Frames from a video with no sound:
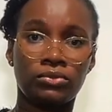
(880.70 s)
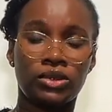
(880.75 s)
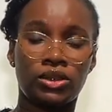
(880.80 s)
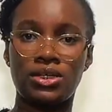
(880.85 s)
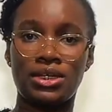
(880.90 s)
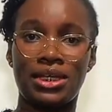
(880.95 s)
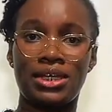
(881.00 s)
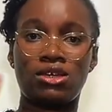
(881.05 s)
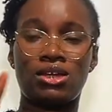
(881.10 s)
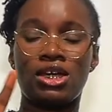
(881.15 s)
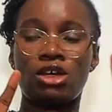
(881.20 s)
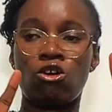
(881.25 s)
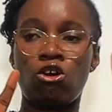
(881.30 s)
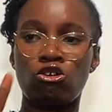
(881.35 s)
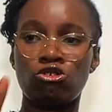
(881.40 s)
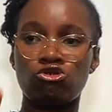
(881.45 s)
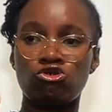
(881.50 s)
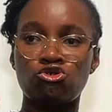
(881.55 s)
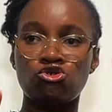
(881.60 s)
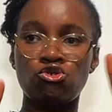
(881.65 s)
so that you can
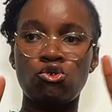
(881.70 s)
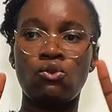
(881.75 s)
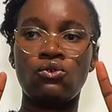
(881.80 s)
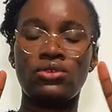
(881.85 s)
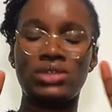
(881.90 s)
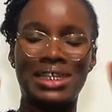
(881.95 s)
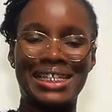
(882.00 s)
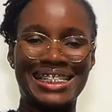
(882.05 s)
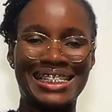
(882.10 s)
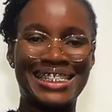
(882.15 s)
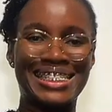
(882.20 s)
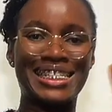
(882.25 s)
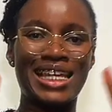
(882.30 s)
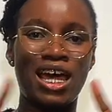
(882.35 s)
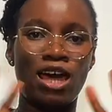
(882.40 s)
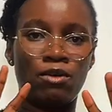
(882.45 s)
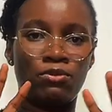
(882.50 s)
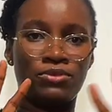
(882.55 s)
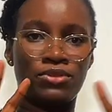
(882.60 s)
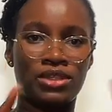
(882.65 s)
control the
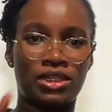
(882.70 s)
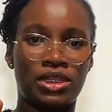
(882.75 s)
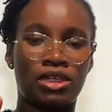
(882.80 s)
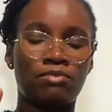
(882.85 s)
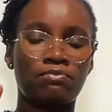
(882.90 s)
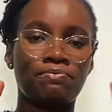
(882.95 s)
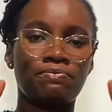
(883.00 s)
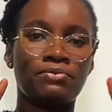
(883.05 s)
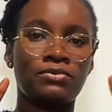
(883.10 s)
depth